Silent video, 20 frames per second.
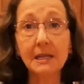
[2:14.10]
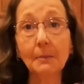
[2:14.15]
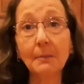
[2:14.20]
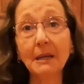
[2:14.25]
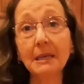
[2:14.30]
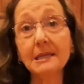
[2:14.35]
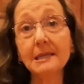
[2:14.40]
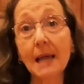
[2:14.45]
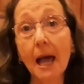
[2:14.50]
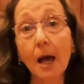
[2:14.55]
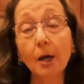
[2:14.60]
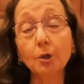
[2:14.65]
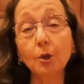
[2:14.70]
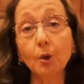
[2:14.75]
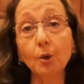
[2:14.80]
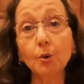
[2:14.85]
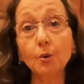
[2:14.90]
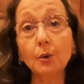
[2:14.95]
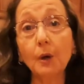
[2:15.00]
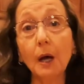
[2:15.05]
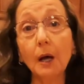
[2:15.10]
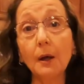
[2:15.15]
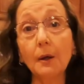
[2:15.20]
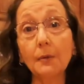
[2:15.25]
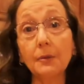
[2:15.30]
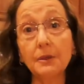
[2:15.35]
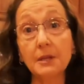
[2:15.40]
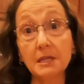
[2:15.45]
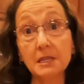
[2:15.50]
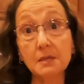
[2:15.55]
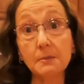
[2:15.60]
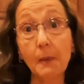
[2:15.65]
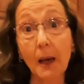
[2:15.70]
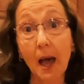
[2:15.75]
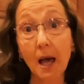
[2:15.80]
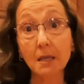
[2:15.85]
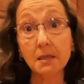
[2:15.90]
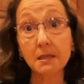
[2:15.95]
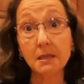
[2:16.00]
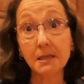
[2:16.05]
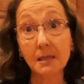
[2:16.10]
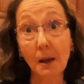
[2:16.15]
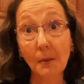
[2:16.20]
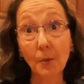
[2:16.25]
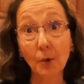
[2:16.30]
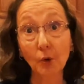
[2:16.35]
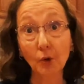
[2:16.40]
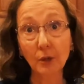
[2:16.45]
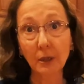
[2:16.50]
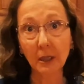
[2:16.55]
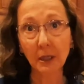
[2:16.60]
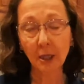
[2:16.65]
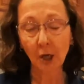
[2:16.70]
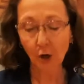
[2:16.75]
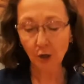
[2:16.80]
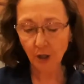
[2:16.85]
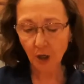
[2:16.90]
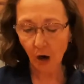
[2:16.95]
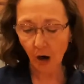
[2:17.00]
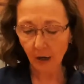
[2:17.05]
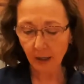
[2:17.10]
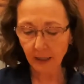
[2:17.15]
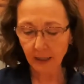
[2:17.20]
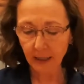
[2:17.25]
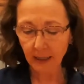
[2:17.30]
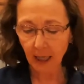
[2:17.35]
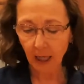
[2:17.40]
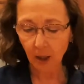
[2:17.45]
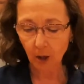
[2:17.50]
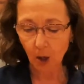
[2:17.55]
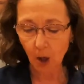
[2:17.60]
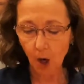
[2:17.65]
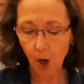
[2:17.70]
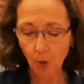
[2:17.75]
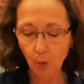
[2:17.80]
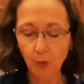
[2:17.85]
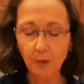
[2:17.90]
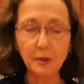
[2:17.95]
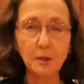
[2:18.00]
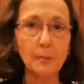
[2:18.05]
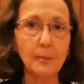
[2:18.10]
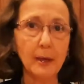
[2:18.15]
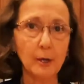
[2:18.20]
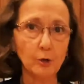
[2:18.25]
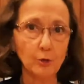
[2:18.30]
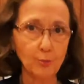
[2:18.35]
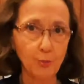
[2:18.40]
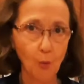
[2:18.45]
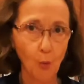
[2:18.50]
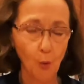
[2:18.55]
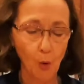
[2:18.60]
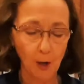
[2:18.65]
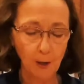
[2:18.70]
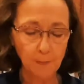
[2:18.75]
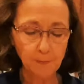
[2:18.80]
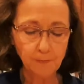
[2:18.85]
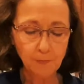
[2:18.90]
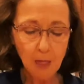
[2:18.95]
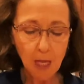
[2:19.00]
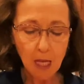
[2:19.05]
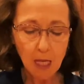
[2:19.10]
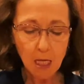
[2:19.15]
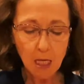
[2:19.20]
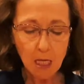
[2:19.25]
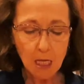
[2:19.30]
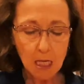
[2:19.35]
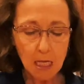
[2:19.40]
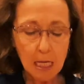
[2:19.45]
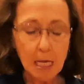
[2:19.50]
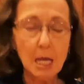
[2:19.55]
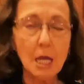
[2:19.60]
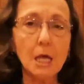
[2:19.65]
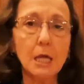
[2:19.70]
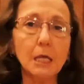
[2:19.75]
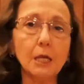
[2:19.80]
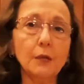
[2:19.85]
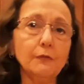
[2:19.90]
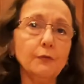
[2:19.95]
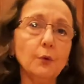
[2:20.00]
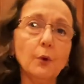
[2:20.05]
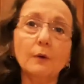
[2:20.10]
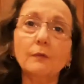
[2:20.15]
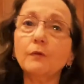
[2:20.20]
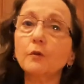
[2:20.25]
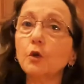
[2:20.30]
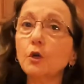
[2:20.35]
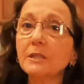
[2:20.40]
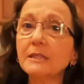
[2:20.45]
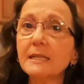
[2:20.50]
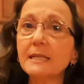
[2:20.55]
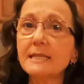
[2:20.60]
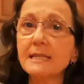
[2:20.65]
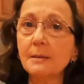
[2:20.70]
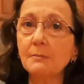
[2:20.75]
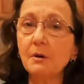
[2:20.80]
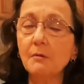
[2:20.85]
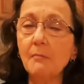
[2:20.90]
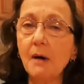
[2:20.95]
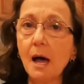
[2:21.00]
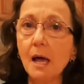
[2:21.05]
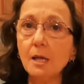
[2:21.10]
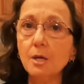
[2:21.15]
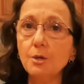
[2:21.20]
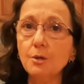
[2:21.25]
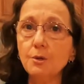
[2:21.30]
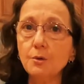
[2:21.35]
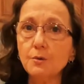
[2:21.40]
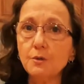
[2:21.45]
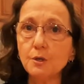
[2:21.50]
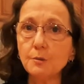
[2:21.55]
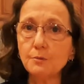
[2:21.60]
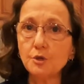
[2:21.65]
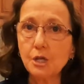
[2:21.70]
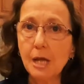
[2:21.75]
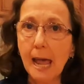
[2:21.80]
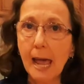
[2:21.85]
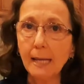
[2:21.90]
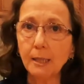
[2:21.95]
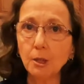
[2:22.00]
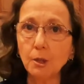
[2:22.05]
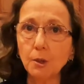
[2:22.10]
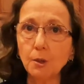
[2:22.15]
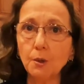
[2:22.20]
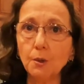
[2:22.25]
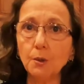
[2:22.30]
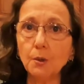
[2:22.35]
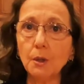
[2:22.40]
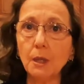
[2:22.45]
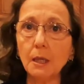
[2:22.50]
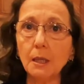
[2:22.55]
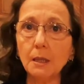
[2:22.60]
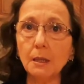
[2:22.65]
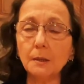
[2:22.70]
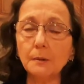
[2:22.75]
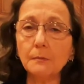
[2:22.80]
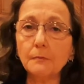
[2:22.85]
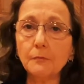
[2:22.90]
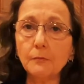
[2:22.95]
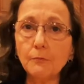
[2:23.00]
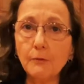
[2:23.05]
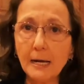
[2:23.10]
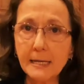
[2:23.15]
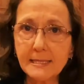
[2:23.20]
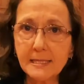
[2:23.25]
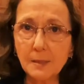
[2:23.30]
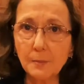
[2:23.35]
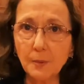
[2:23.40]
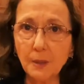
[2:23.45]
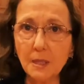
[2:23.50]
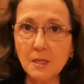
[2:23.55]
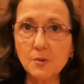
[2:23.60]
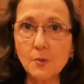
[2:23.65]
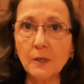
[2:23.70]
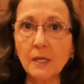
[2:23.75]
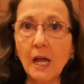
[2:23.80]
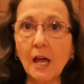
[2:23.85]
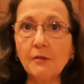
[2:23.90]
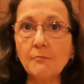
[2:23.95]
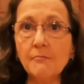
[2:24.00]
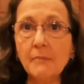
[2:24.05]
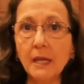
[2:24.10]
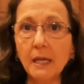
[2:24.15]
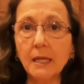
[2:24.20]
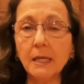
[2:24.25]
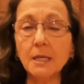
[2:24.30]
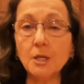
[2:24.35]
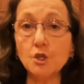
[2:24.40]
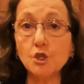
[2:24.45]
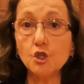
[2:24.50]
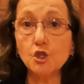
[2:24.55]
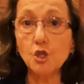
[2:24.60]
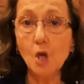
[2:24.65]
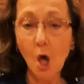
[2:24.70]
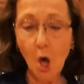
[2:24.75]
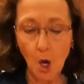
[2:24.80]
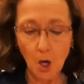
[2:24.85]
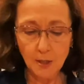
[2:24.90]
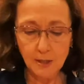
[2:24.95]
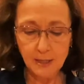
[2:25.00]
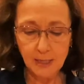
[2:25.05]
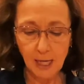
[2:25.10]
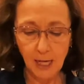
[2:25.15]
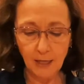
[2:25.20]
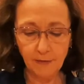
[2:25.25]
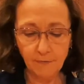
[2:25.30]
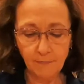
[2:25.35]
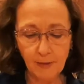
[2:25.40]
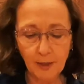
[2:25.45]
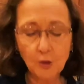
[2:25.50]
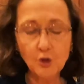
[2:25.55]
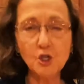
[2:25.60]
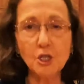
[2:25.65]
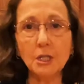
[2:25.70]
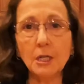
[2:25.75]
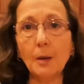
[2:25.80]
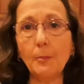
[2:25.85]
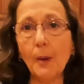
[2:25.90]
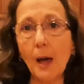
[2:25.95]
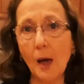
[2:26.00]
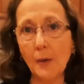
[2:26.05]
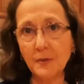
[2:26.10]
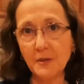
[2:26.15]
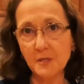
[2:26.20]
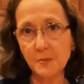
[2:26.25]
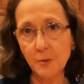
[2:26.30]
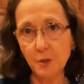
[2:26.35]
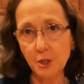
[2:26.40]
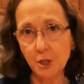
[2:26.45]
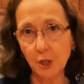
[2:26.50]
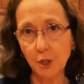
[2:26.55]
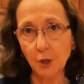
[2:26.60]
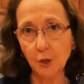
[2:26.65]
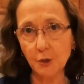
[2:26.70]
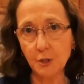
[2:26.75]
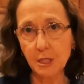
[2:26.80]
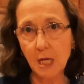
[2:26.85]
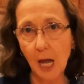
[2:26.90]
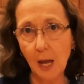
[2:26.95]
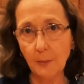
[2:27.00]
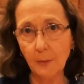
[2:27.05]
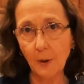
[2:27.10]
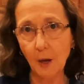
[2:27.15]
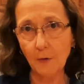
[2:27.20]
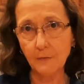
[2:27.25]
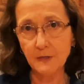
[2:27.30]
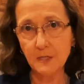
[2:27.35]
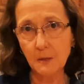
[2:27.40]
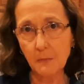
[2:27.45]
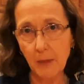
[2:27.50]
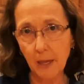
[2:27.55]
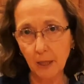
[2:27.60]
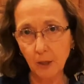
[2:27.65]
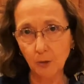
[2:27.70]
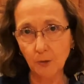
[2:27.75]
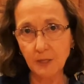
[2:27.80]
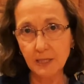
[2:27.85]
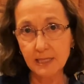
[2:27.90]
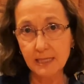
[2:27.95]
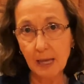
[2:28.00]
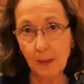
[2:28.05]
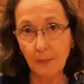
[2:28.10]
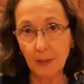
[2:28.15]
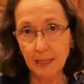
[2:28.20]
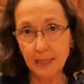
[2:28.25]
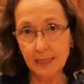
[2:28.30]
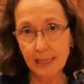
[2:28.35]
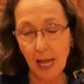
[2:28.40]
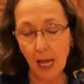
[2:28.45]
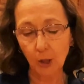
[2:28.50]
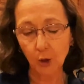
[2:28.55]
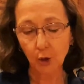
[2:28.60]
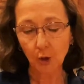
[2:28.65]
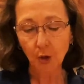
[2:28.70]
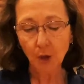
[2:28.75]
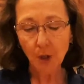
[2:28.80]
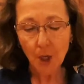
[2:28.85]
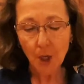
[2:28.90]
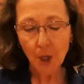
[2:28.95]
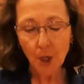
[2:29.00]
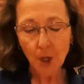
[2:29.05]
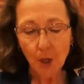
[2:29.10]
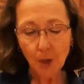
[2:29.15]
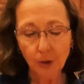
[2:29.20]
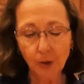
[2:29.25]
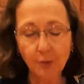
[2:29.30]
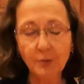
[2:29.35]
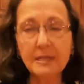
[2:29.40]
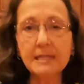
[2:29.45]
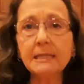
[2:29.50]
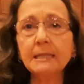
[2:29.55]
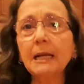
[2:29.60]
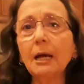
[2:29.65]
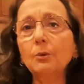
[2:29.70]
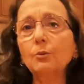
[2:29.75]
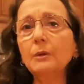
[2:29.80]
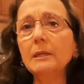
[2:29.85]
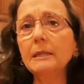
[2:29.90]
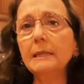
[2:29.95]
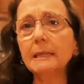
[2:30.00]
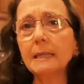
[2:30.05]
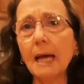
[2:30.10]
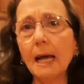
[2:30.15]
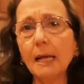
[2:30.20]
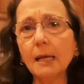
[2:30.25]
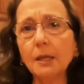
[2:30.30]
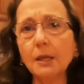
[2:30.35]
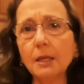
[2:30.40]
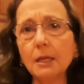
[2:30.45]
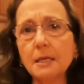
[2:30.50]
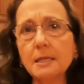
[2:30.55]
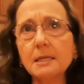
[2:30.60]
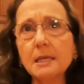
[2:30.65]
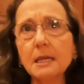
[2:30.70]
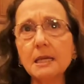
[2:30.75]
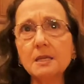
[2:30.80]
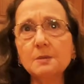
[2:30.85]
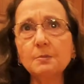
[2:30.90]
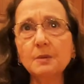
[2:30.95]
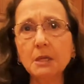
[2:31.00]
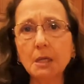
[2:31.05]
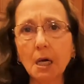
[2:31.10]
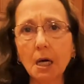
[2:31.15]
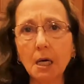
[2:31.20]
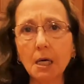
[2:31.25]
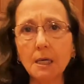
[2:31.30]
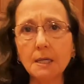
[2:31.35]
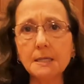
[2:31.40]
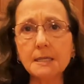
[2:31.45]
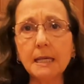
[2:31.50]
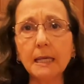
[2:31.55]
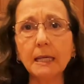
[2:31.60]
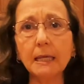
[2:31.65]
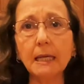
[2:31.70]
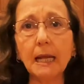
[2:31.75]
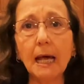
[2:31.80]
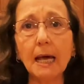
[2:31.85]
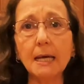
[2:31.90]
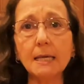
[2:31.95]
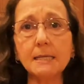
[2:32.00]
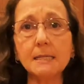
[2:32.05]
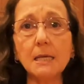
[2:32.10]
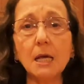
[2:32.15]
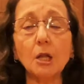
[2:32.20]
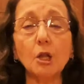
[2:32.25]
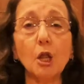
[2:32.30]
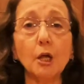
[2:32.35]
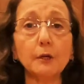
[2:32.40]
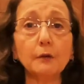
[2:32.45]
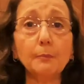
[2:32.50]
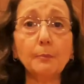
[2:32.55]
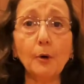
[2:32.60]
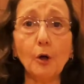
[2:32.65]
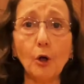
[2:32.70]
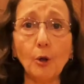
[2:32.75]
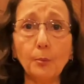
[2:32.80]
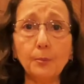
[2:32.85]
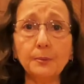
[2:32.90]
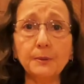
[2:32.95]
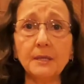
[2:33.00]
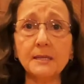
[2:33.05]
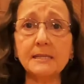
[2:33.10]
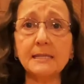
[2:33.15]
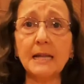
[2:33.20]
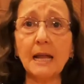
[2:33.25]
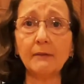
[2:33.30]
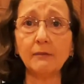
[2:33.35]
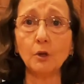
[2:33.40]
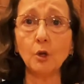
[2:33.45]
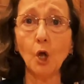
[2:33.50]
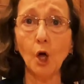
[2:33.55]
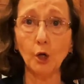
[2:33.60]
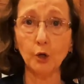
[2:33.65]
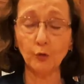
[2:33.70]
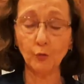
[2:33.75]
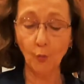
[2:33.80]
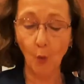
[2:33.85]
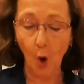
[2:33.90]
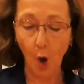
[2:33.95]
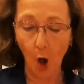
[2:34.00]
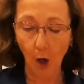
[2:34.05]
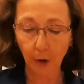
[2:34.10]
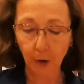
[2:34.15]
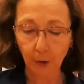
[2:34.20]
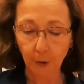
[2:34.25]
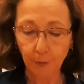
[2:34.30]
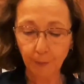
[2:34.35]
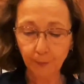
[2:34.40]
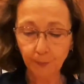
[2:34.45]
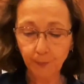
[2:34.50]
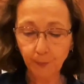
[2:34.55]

Marzano this past summer in our garden along with the Better Boy. If you have looked at some of my YouTube channel recipes when I'm making sauce, I've mentioned about this particular type of tomato, the San Marzano. The reason I really like this is because it has a lot of pulp, doesn't have a lot of water.